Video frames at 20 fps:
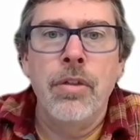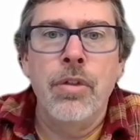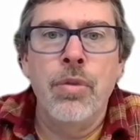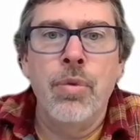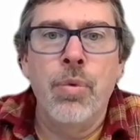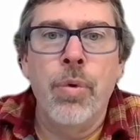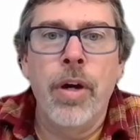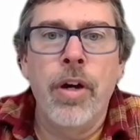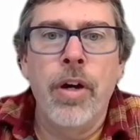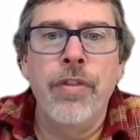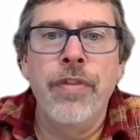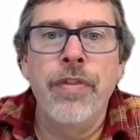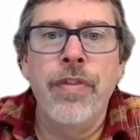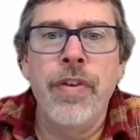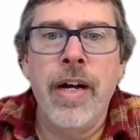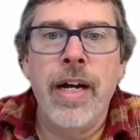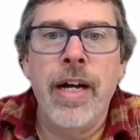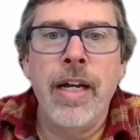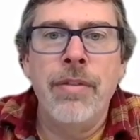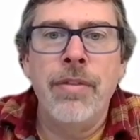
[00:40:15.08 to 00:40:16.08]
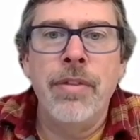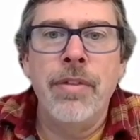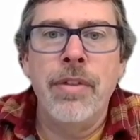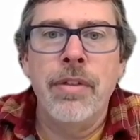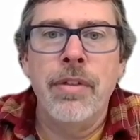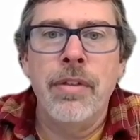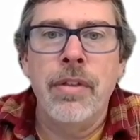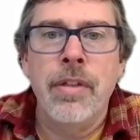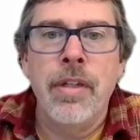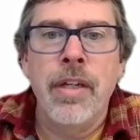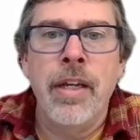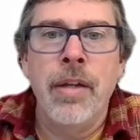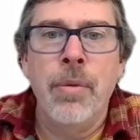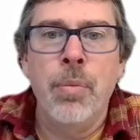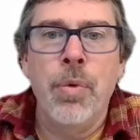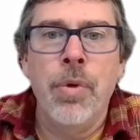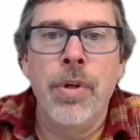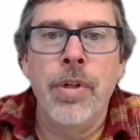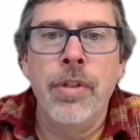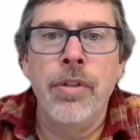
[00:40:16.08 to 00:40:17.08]
12 fives, and
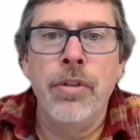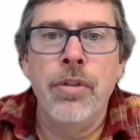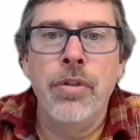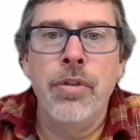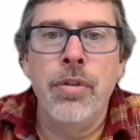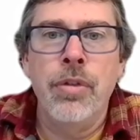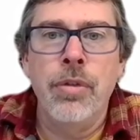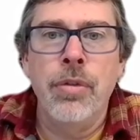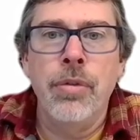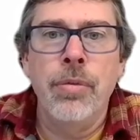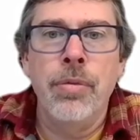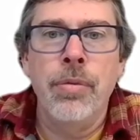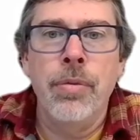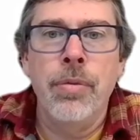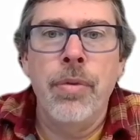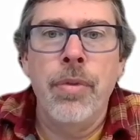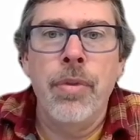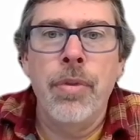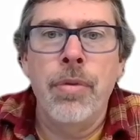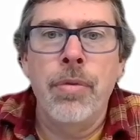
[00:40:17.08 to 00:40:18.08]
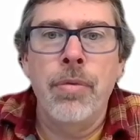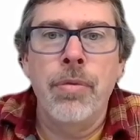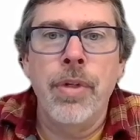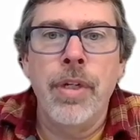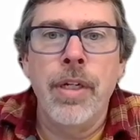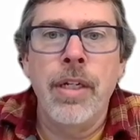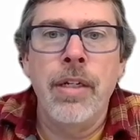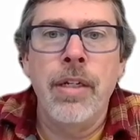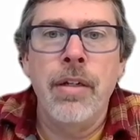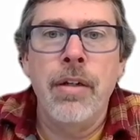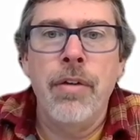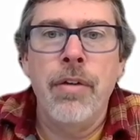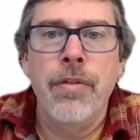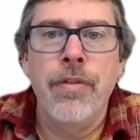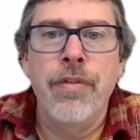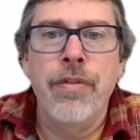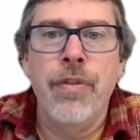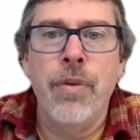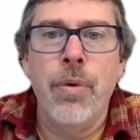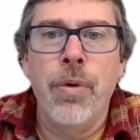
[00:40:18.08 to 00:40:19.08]
1, 2, 3,
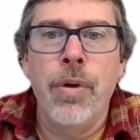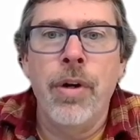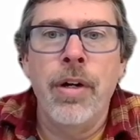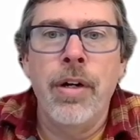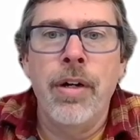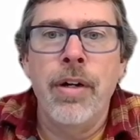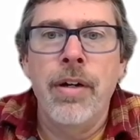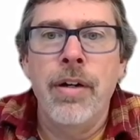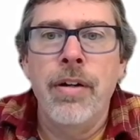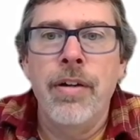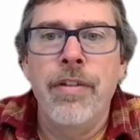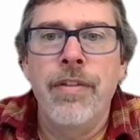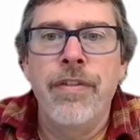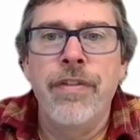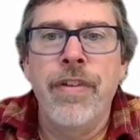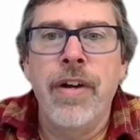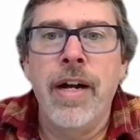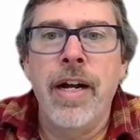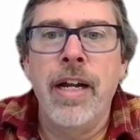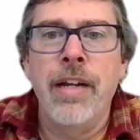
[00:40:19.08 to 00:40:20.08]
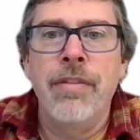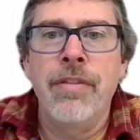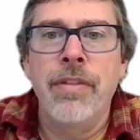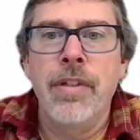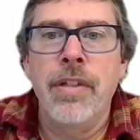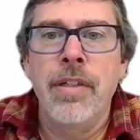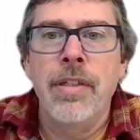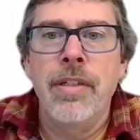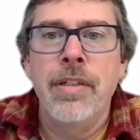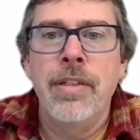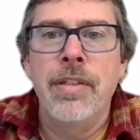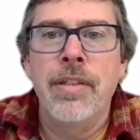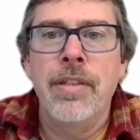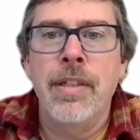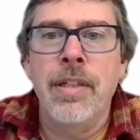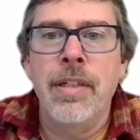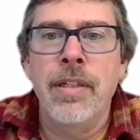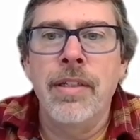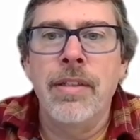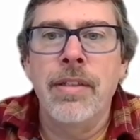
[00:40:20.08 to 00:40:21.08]
4, 5,
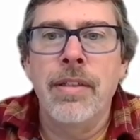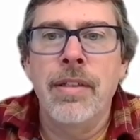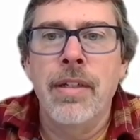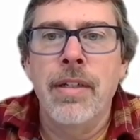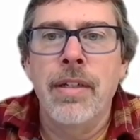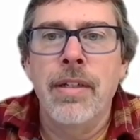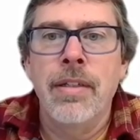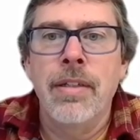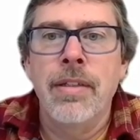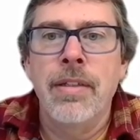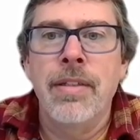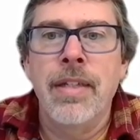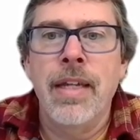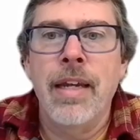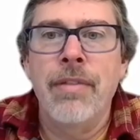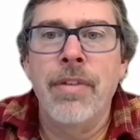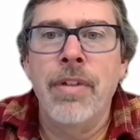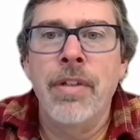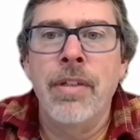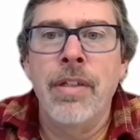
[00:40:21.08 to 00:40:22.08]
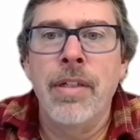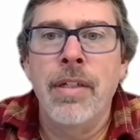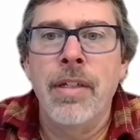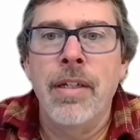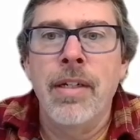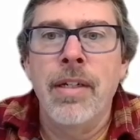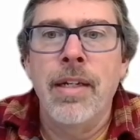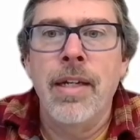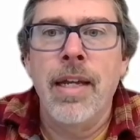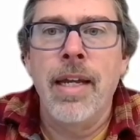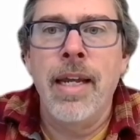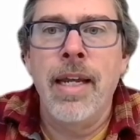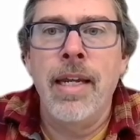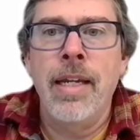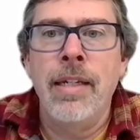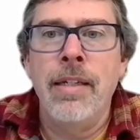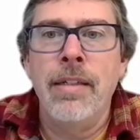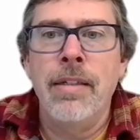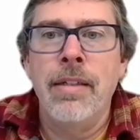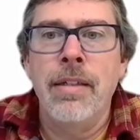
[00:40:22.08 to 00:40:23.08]
6, 7,
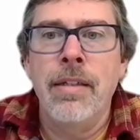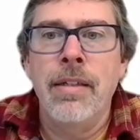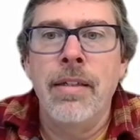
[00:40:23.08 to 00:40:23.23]
8,